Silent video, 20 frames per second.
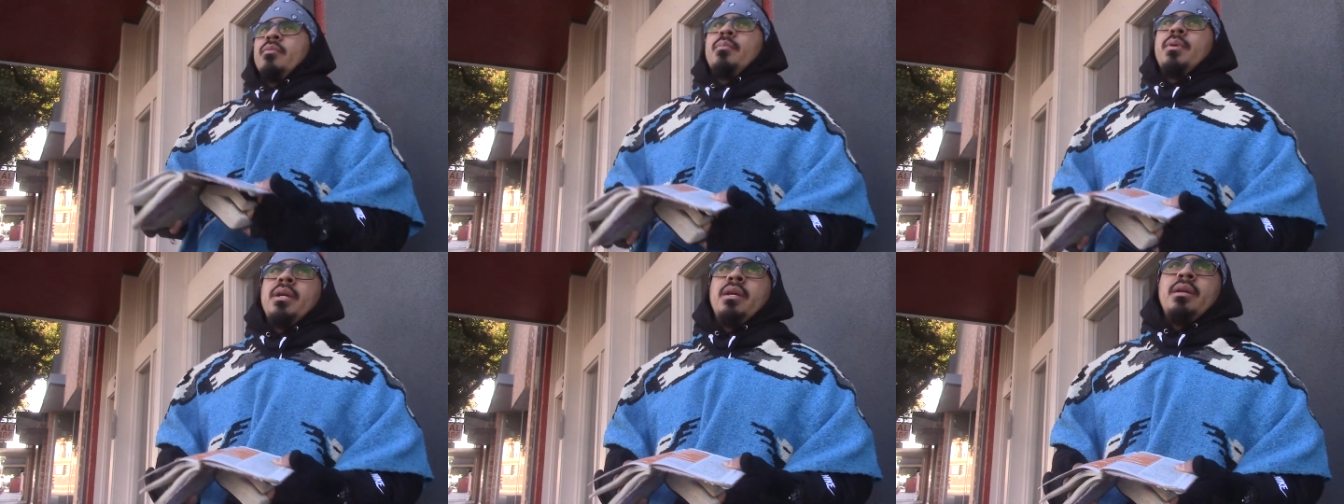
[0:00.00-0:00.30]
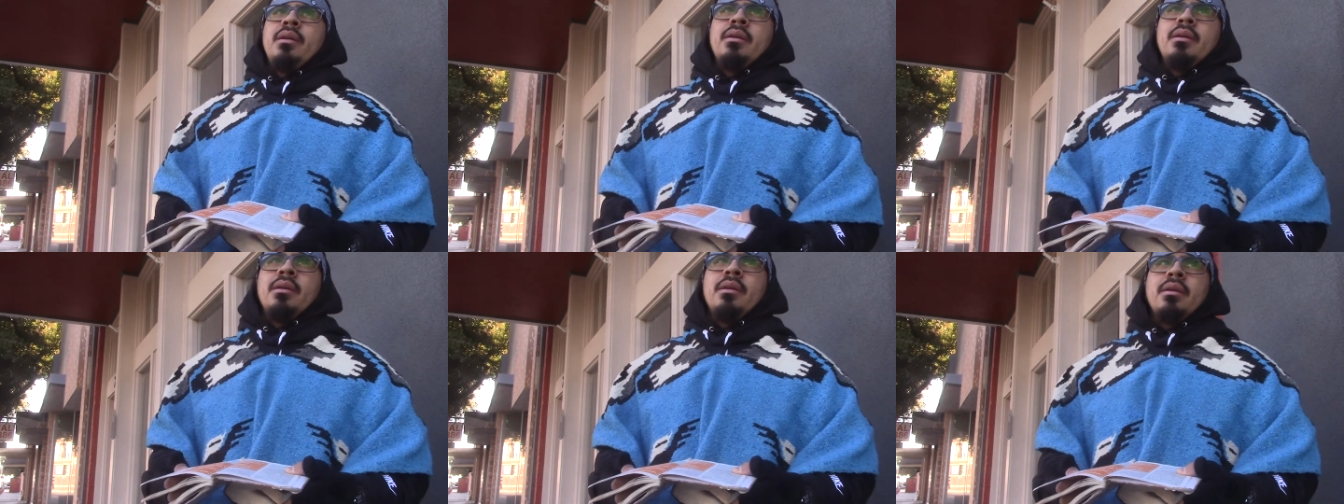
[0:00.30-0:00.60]

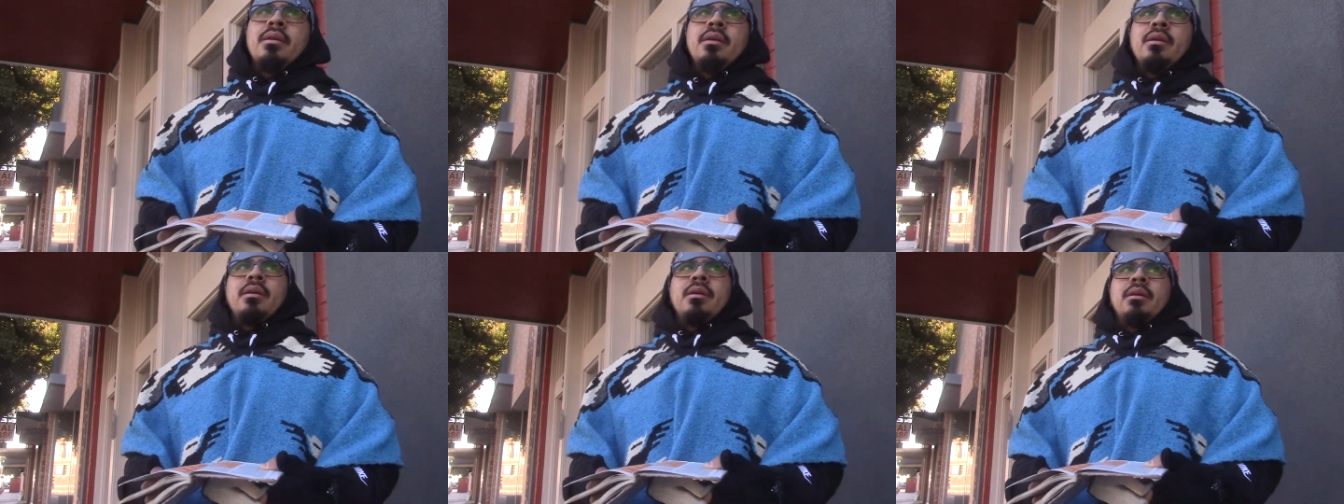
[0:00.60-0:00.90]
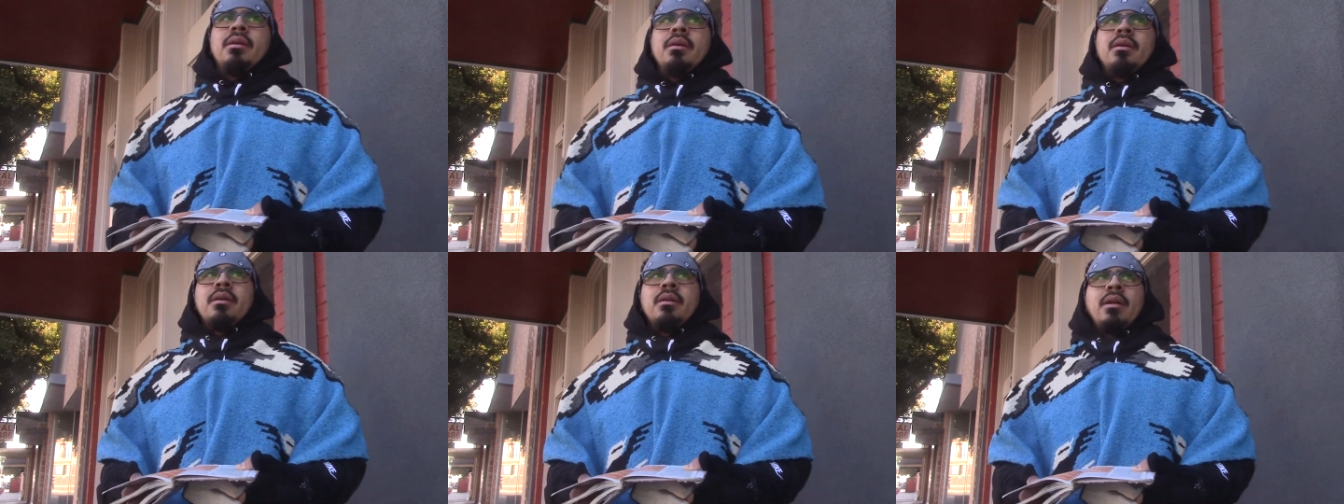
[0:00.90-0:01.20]
me
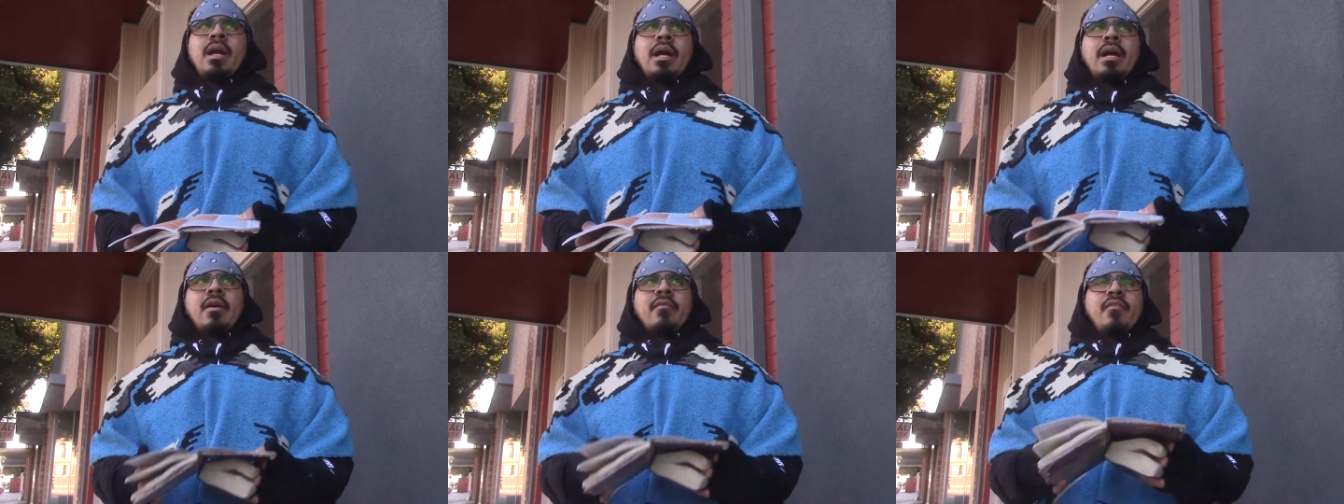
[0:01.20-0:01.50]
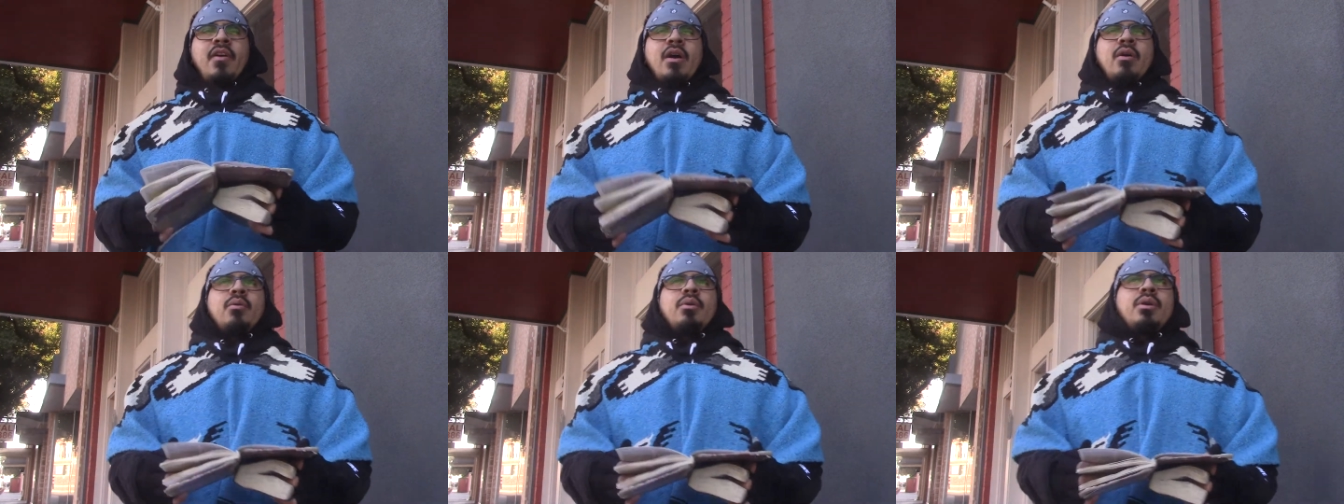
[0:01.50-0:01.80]
like
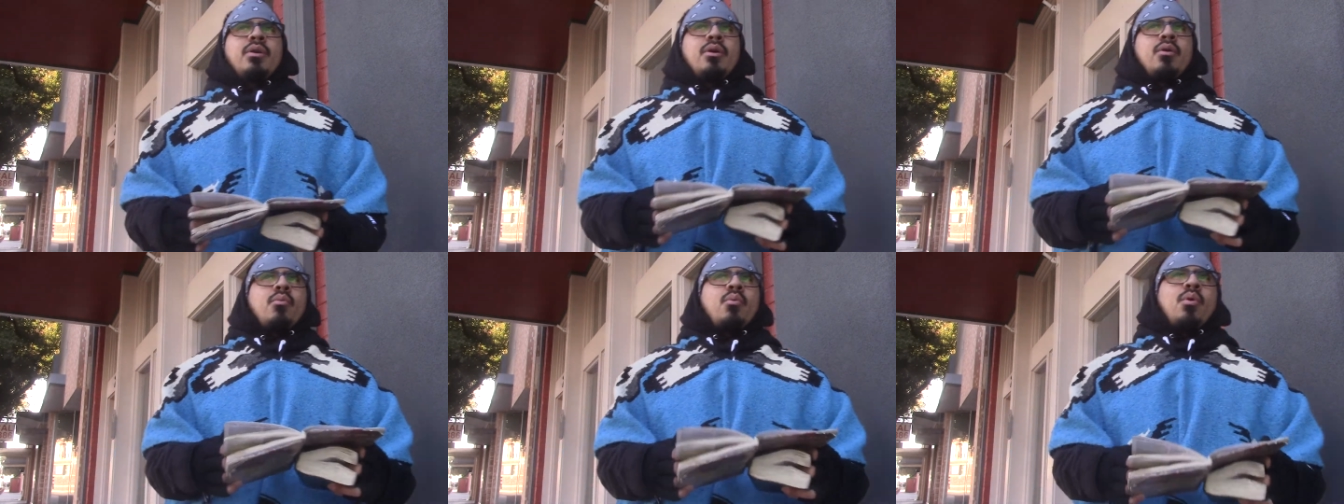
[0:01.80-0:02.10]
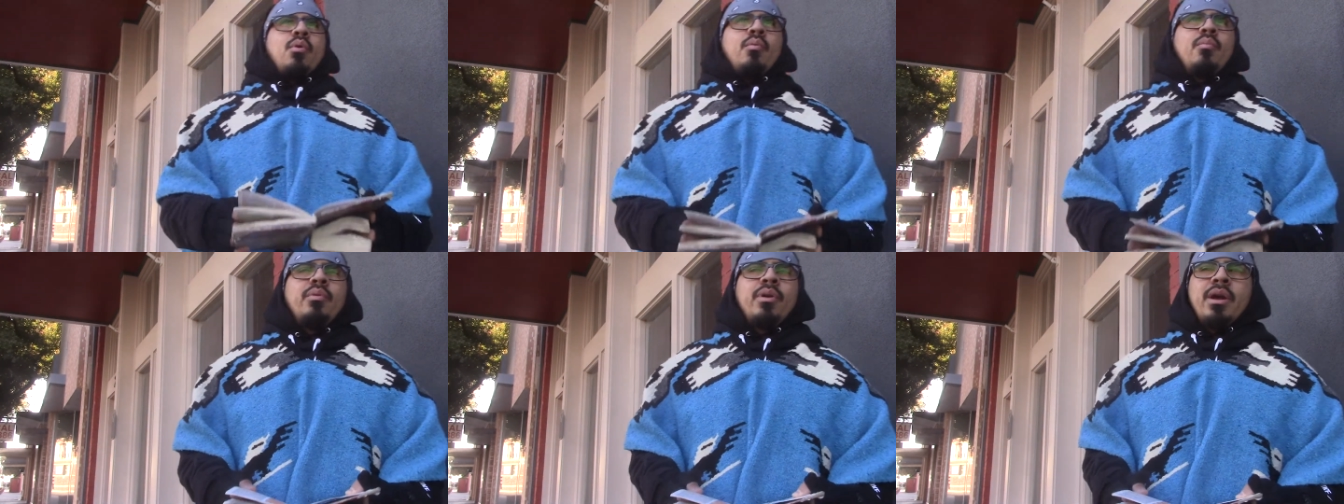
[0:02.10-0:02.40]
if I, you know, we
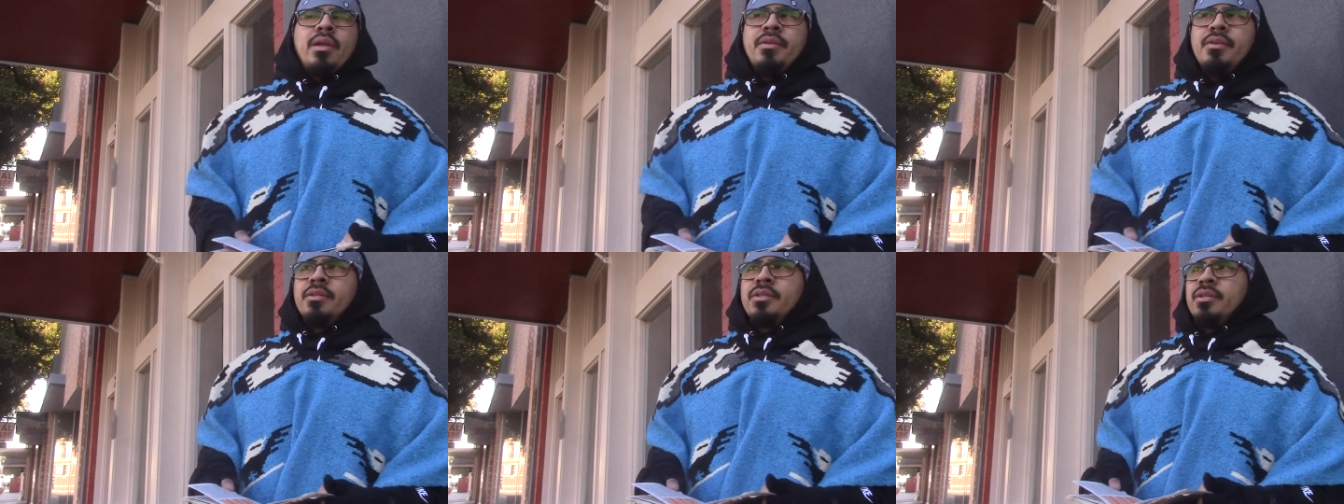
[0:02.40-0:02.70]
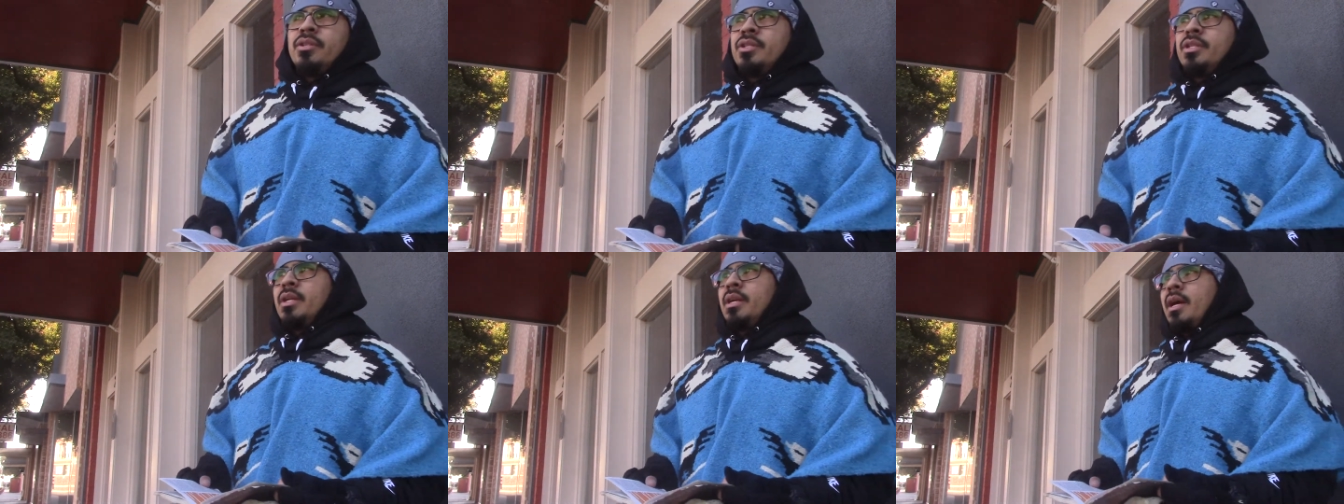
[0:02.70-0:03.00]
were brothers
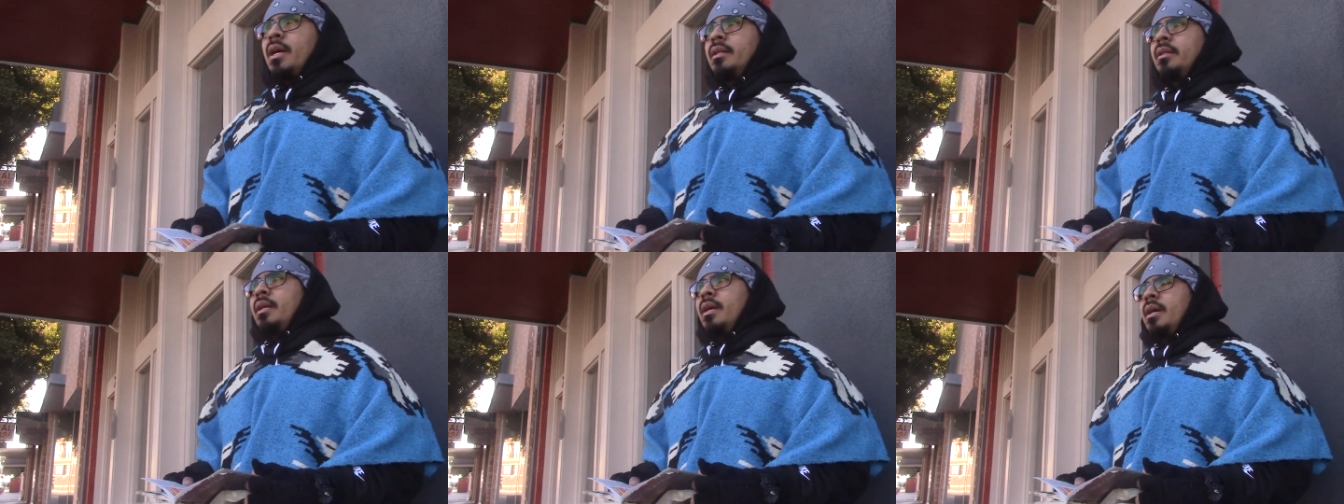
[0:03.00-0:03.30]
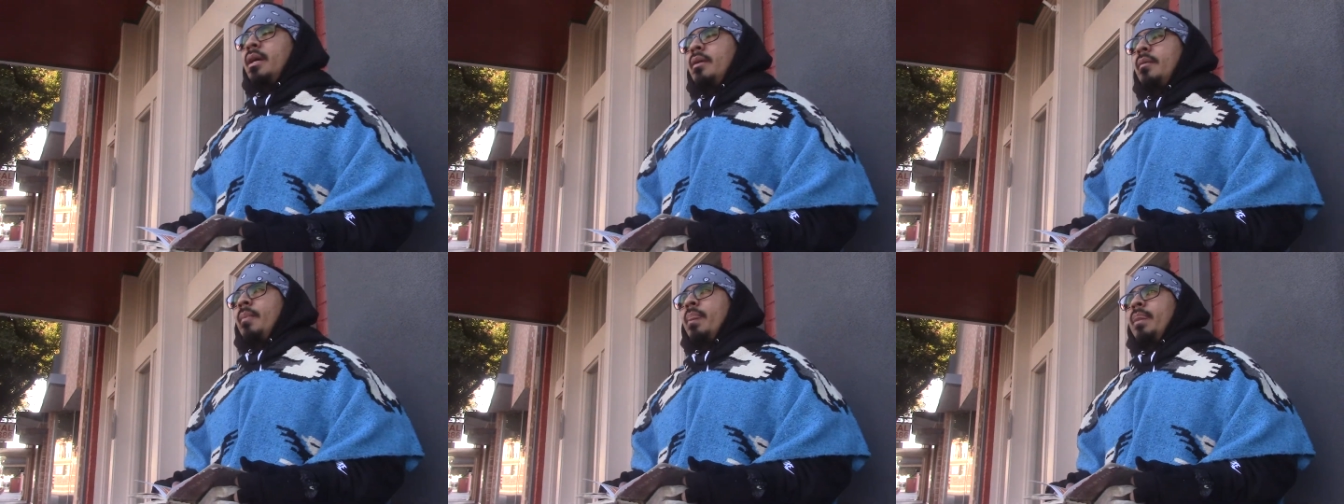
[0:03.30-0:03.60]
and shit like
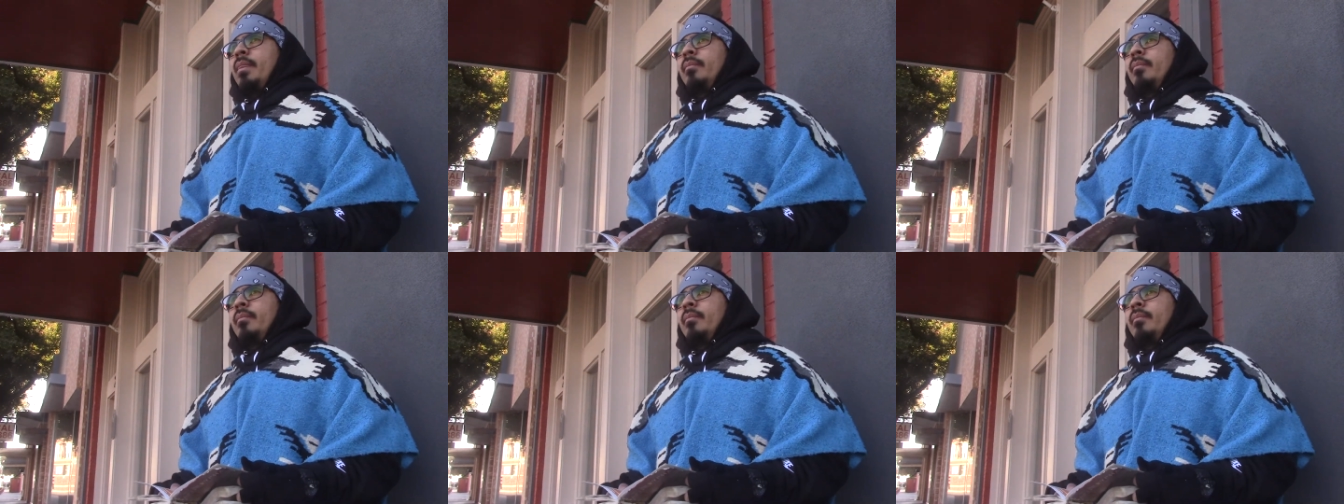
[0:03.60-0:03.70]
that.